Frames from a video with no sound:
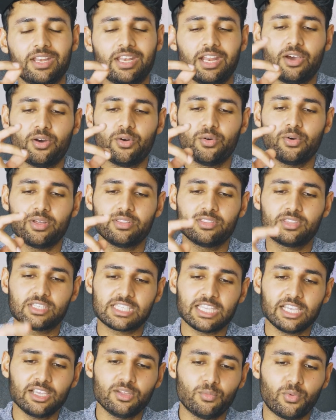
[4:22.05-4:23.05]
Now, the
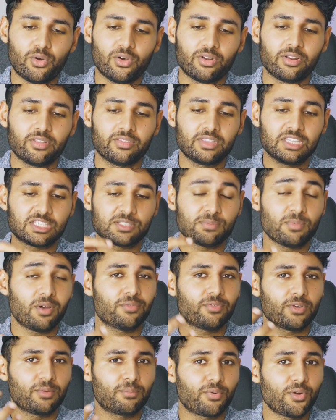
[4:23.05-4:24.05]
second one, the
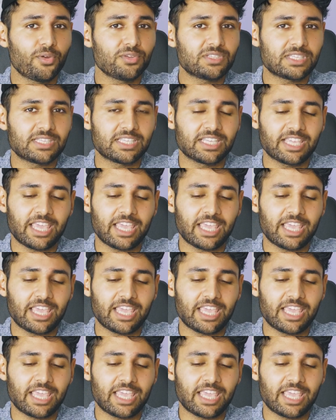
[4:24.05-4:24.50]
smartphone processing